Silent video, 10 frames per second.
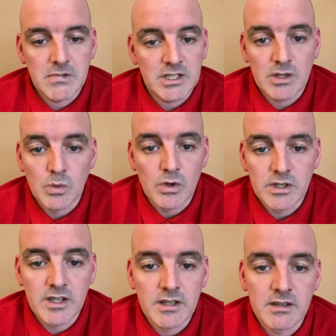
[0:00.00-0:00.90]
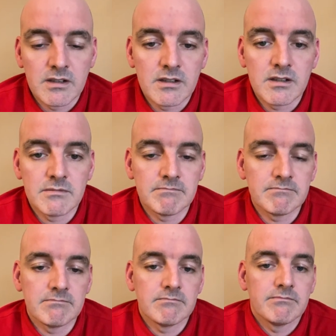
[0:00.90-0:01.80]
didn't want to
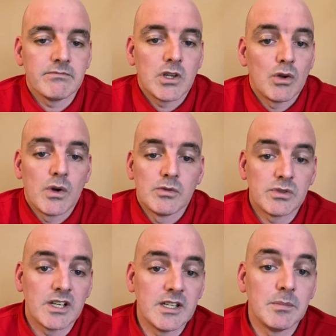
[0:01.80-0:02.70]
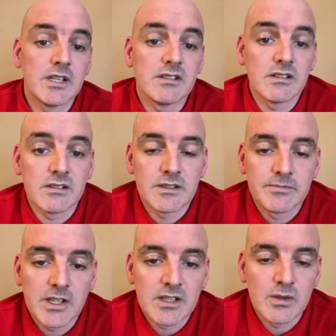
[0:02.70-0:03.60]
go outside. Basically,
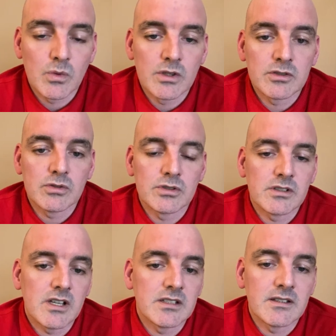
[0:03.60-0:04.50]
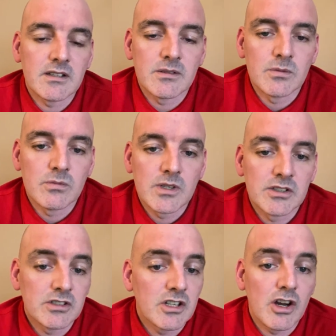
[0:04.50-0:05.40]
I didn't want to socialise. I
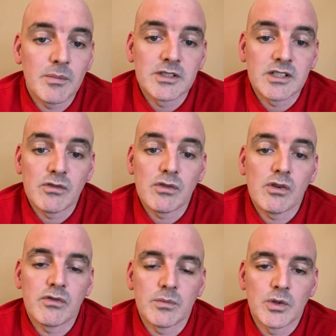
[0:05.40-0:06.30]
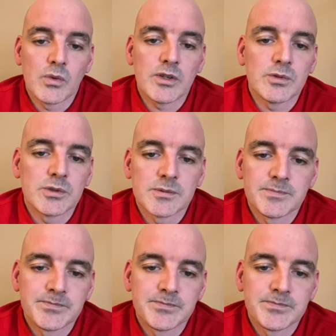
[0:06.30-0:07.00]
just cut myself off from the world.